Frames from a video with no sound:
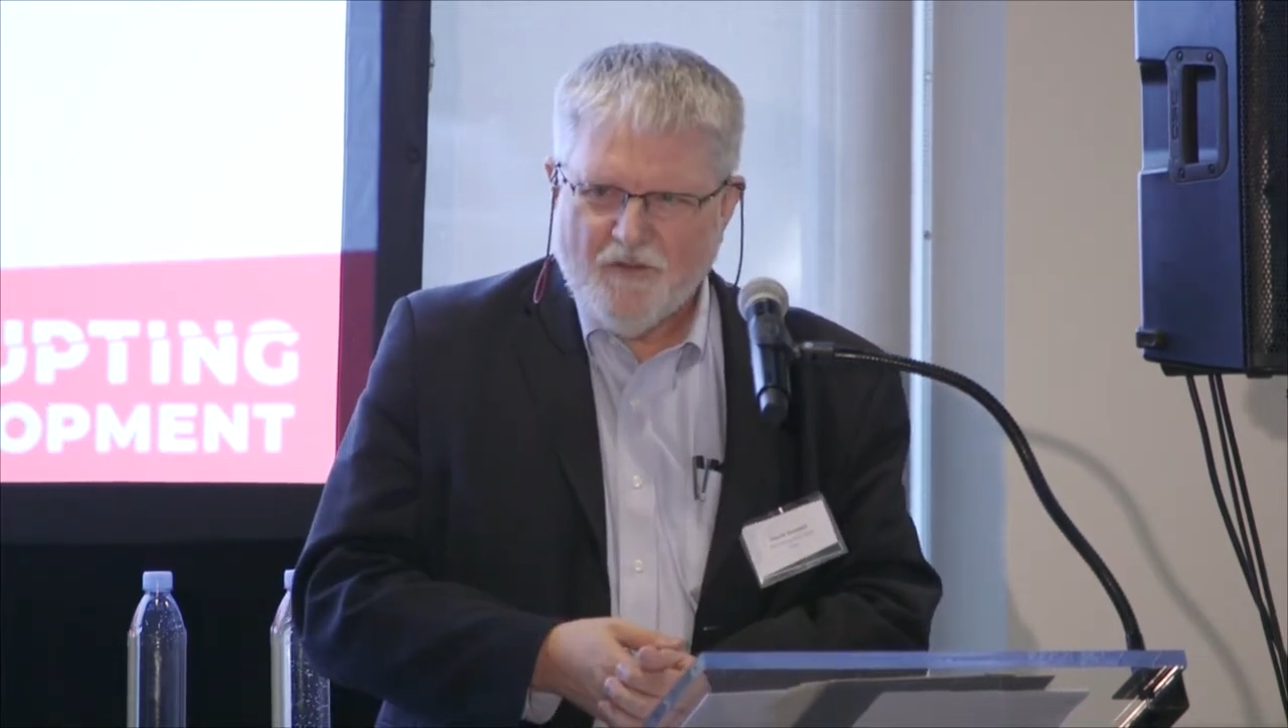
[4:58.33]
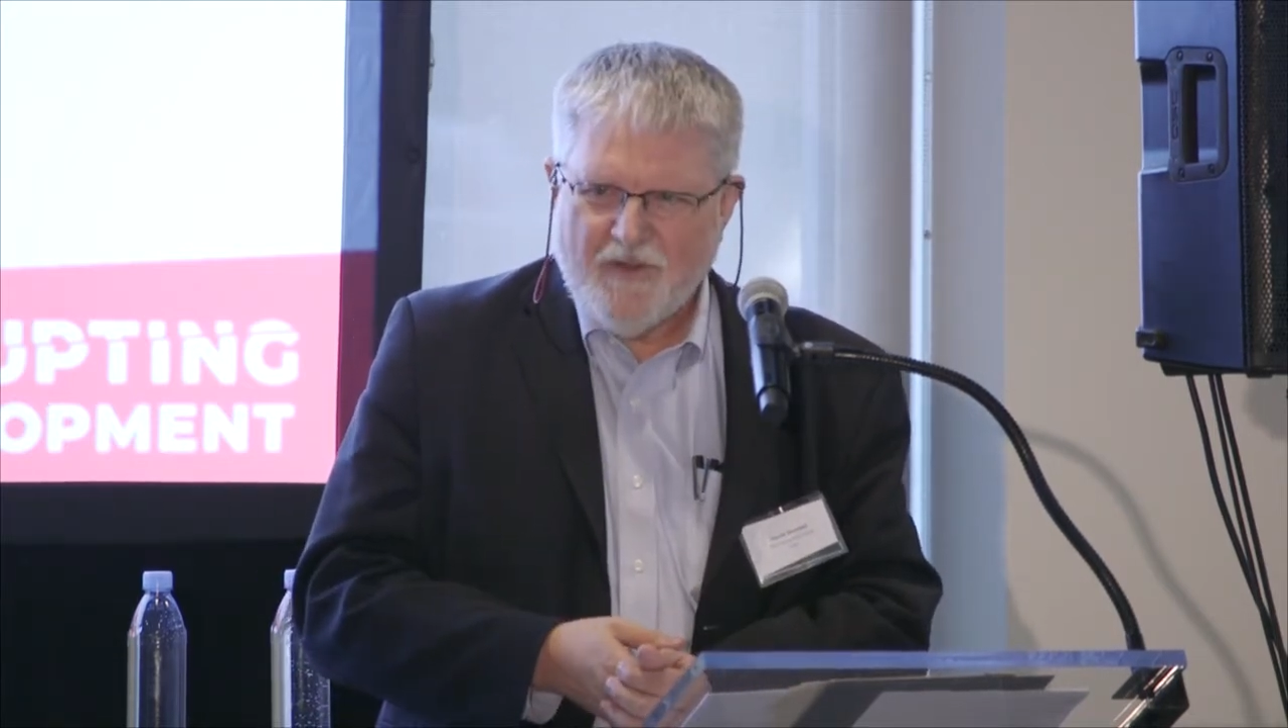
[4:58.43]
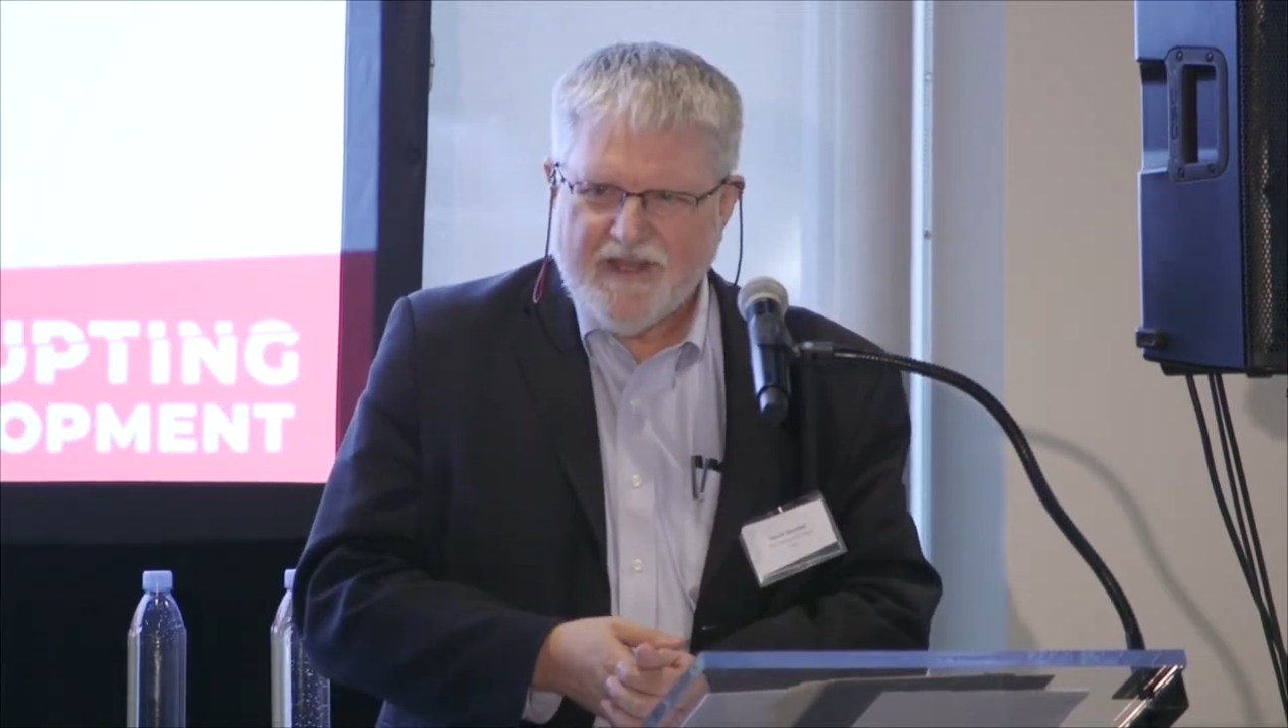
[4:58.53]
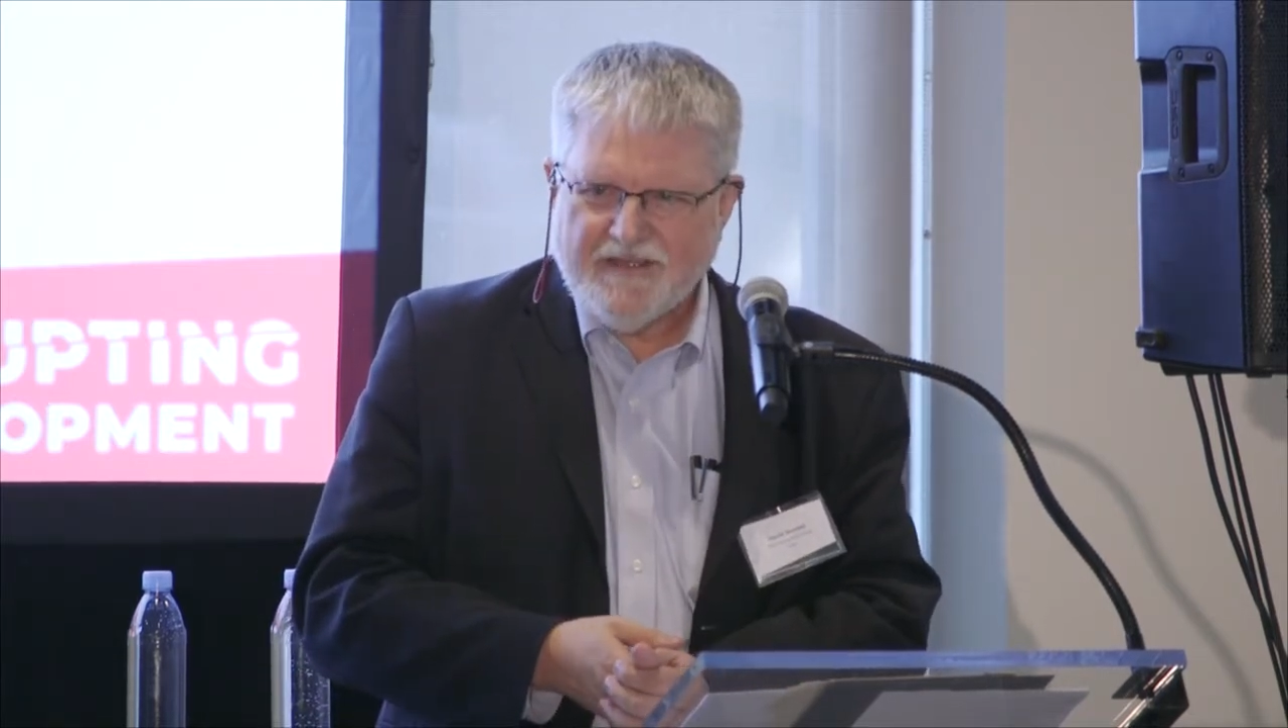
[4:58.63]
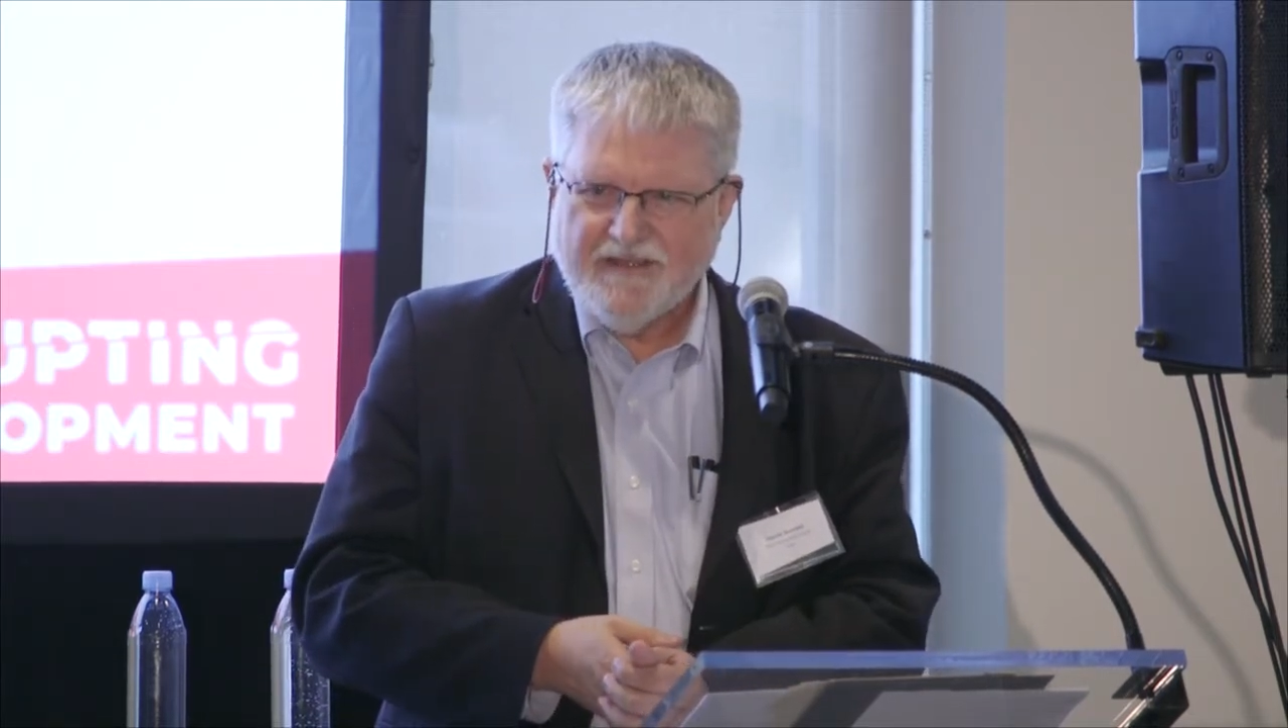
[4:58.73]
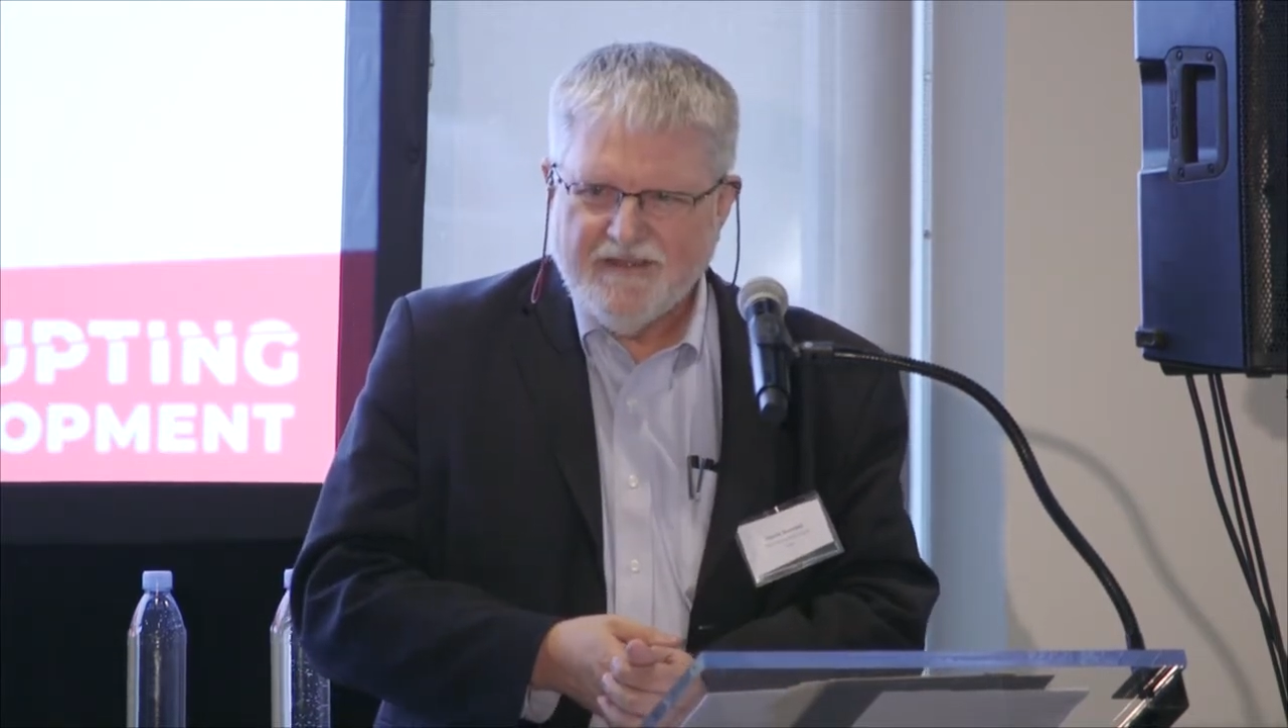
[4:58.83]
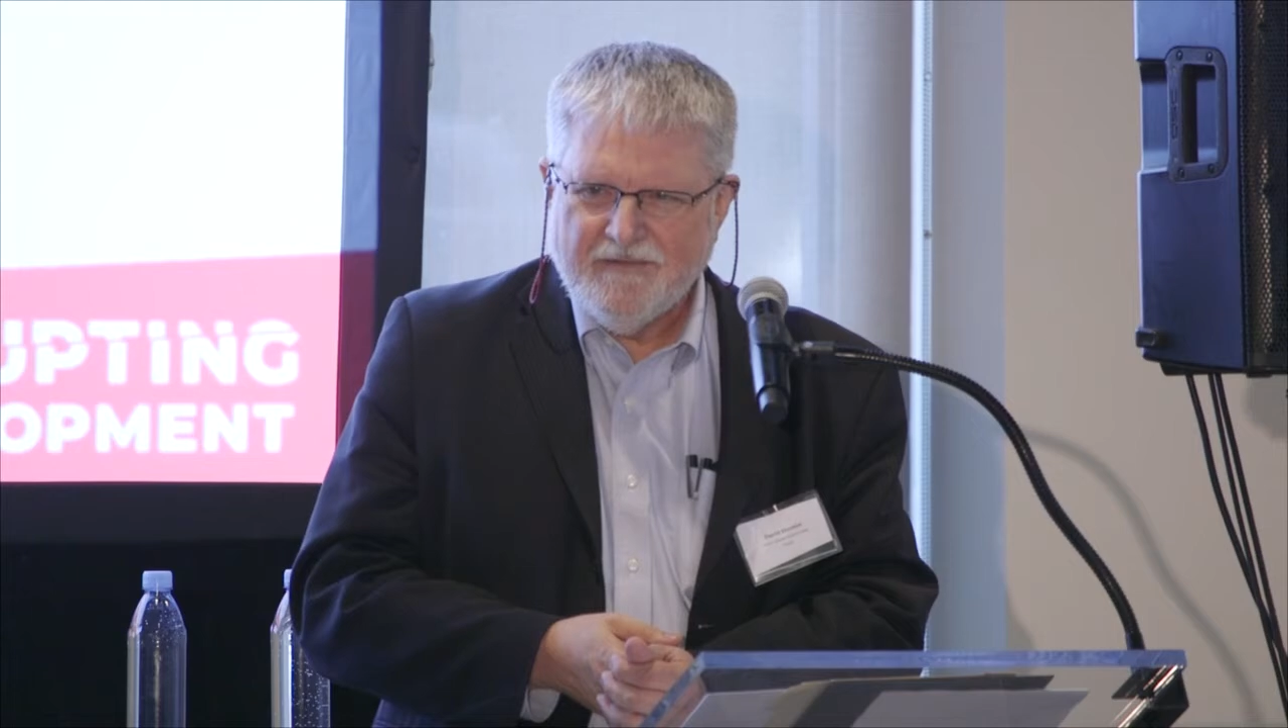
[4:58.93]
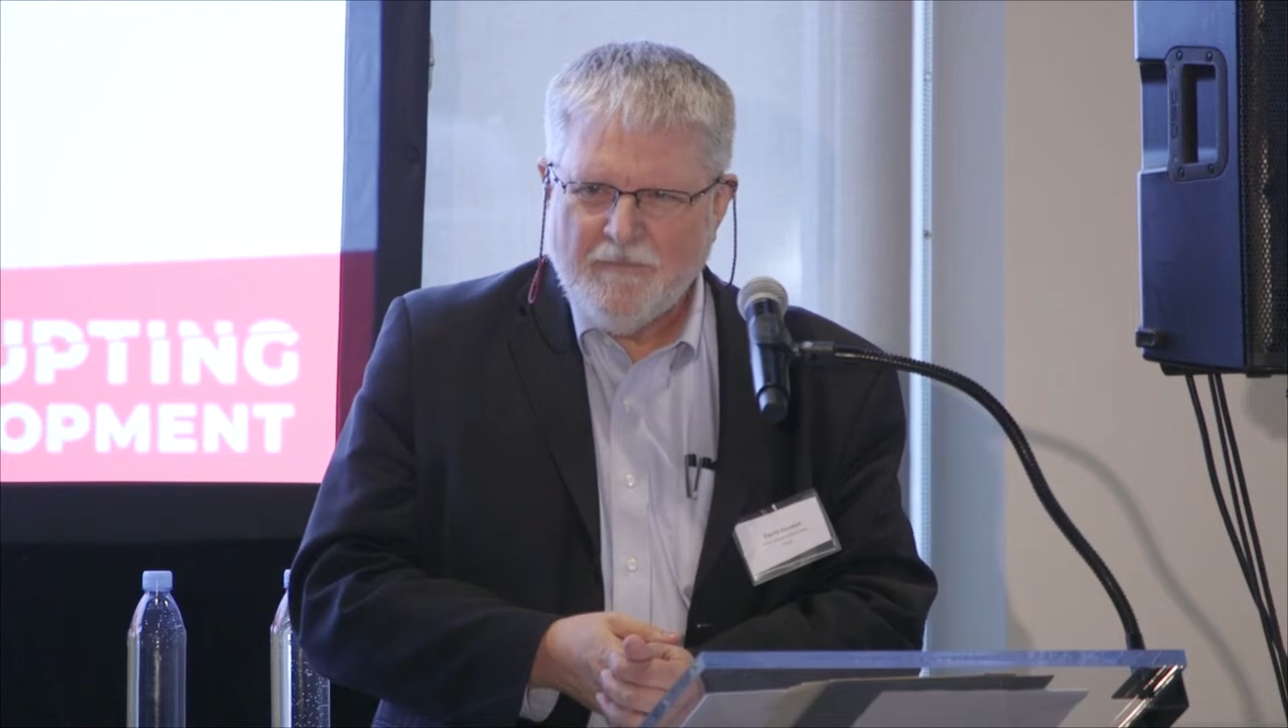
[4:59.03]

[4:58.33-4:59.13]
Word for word: the wheat?